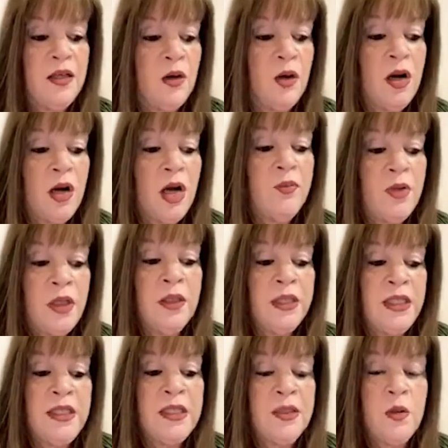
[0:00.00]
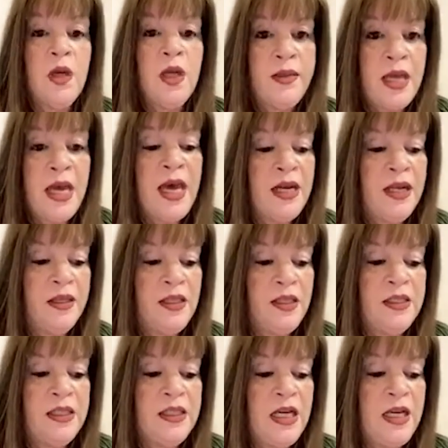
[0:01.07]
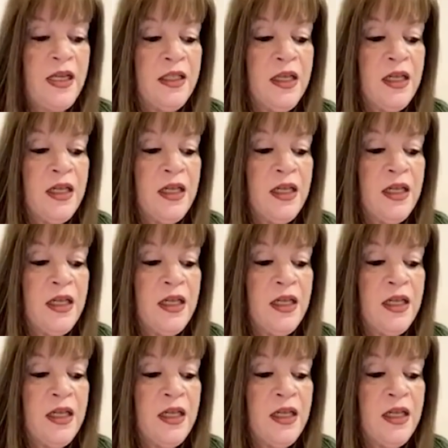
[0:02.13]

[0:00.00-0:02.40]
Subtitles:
or at least the head of the estate.